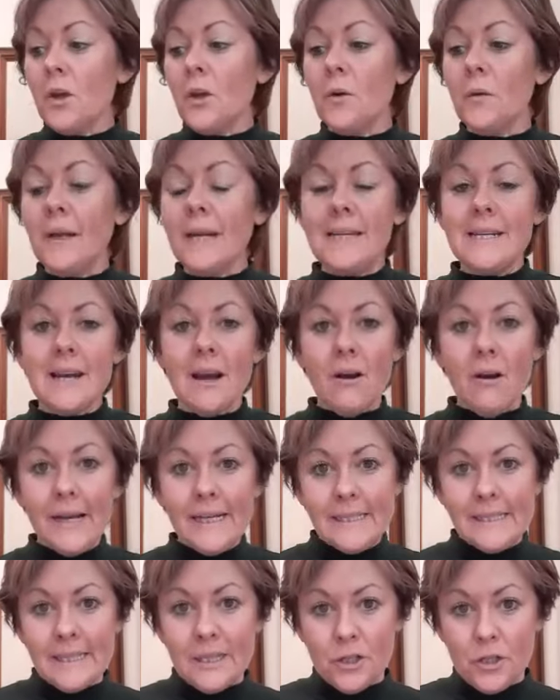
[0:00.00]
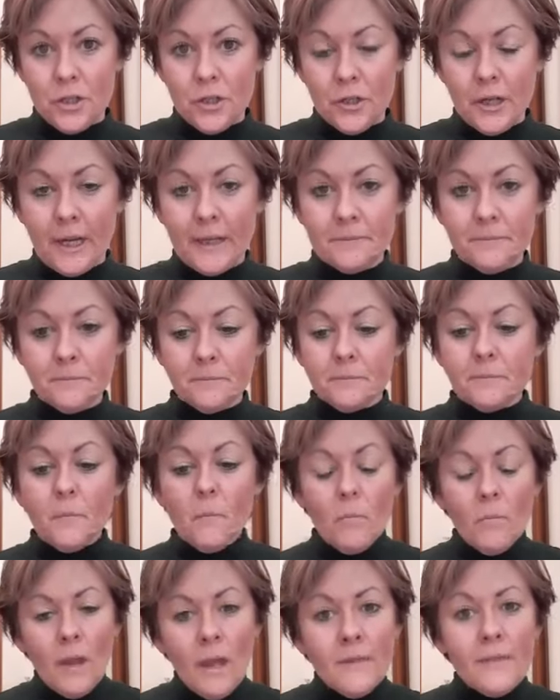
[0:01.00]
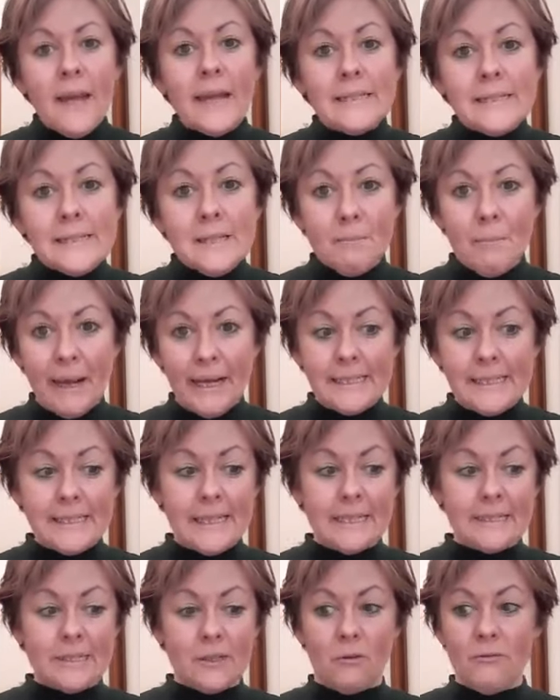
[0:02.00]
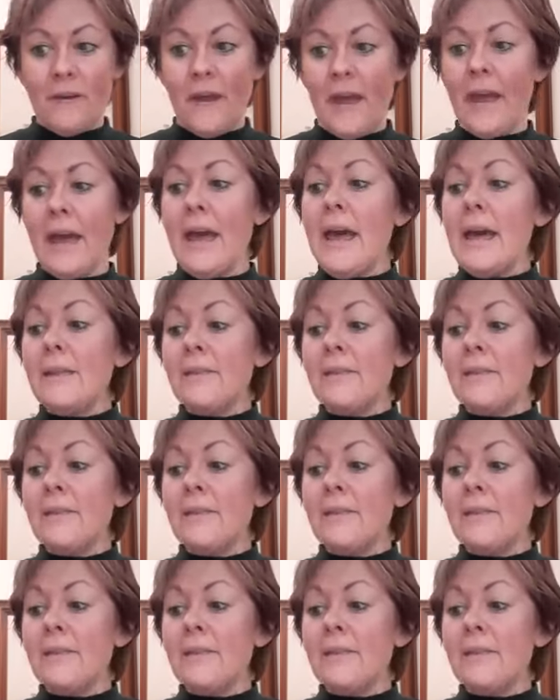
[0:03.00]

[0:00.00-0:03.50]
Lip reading: You need icing sugar. That's the basics of it.